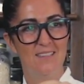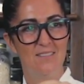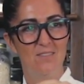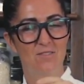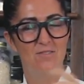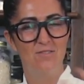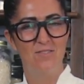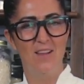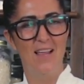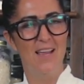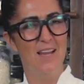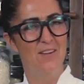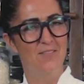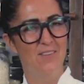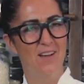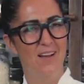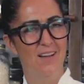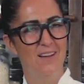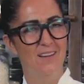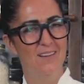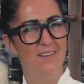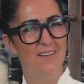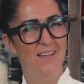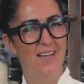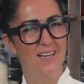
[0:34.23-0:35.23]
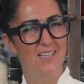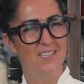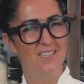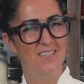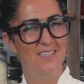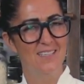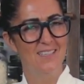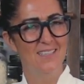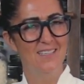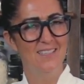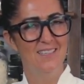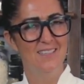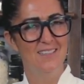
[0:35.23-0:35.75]
flavour
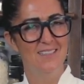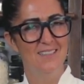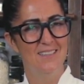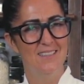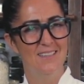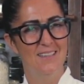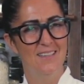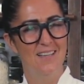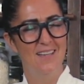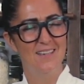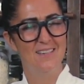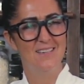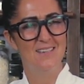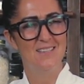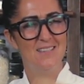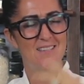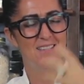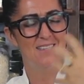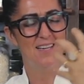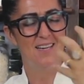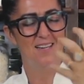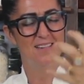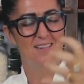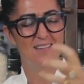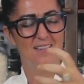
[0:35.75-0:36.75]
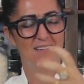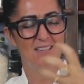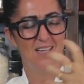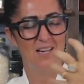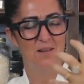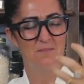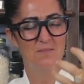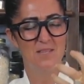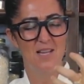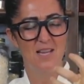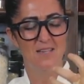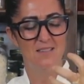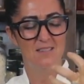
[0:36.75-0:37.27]
actually, and scent that
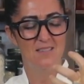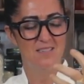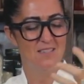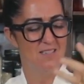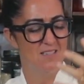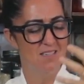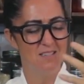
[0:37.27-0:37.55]
comes out of this.